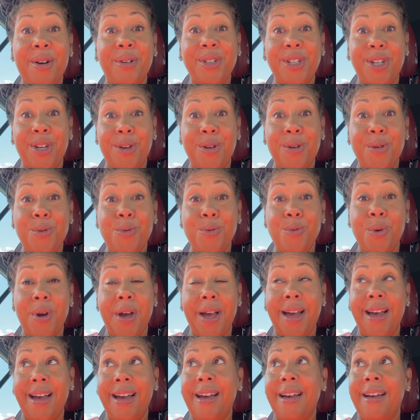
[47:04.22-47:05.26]
you
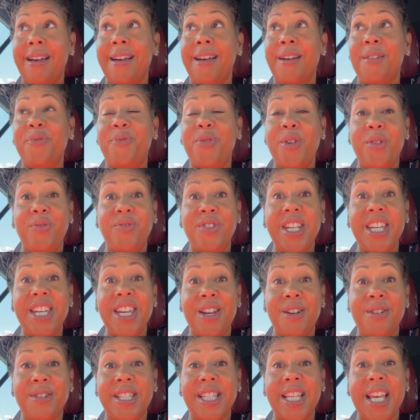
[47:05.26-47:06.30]
50
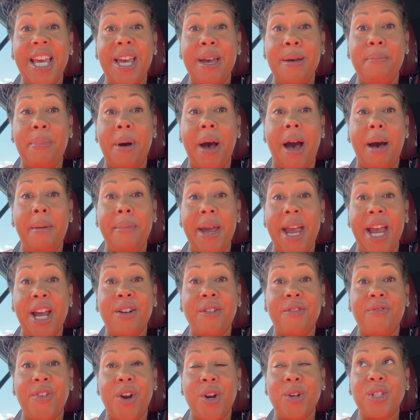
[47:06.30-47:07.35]
years of hip hop
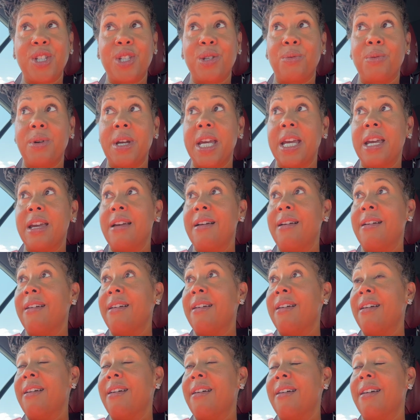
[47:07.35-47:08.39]
anniversary
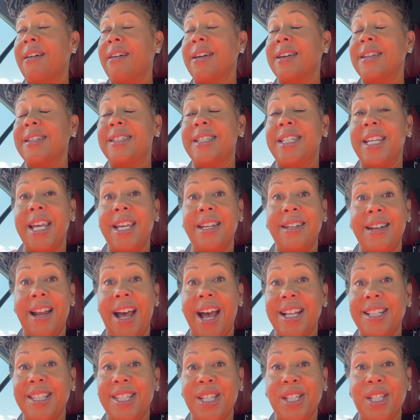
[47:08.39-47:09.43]
did
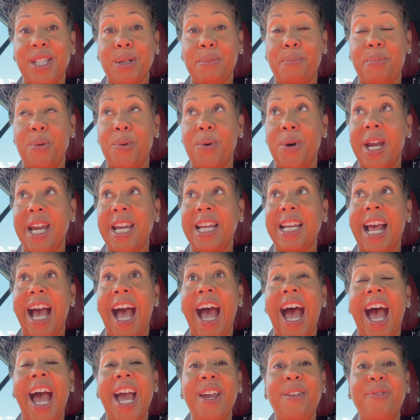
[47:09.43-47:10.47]
not disappoint.
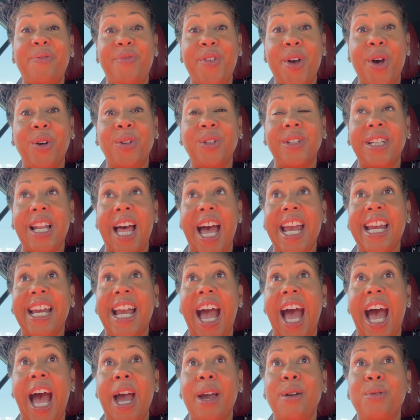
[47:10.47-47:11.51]
I felt like
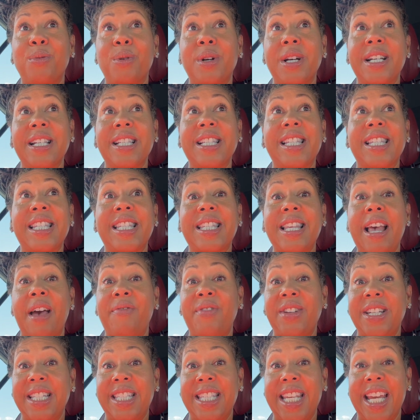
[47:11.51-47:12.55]
I was
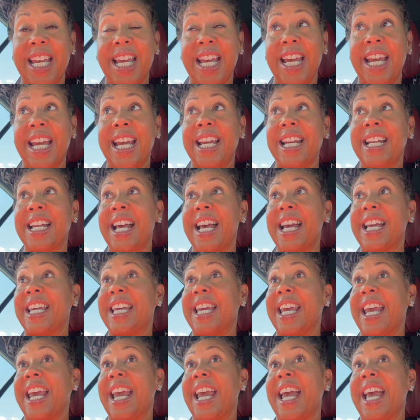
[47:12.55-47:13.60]
17
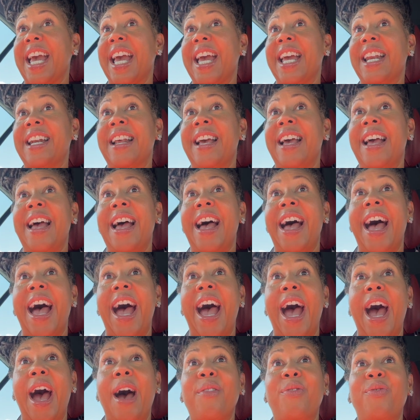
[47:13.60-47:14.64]
again.
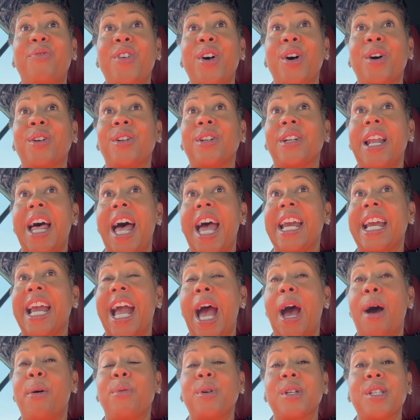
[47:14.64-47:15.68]
I felt like
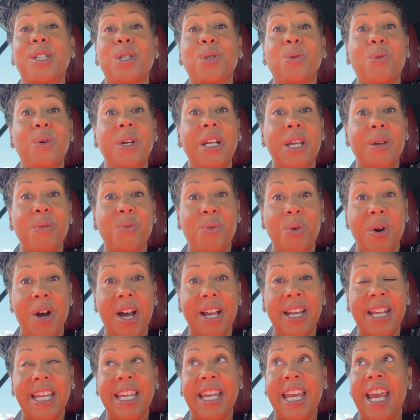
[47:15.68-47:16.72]
I was
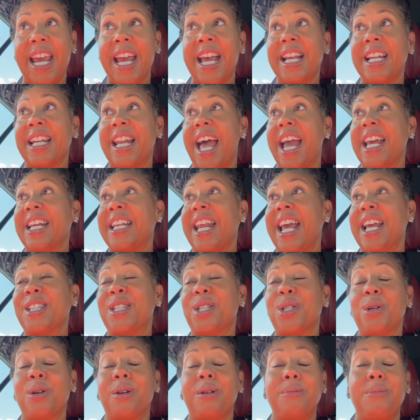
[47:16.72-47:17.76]
21 again. Like they
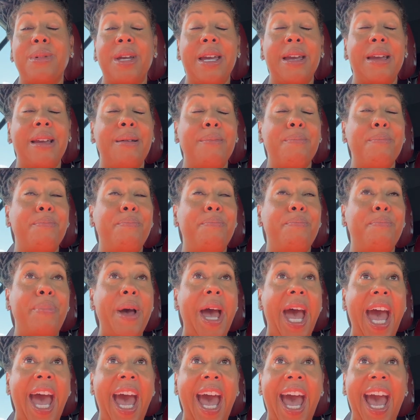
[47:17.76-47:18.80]
took me
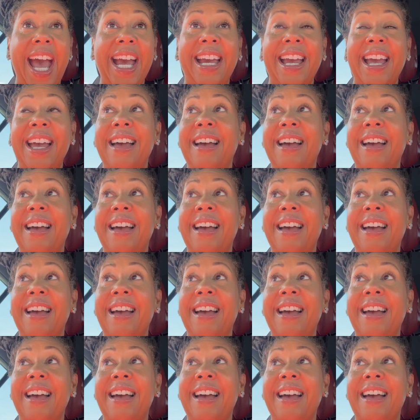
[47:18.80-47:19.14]
back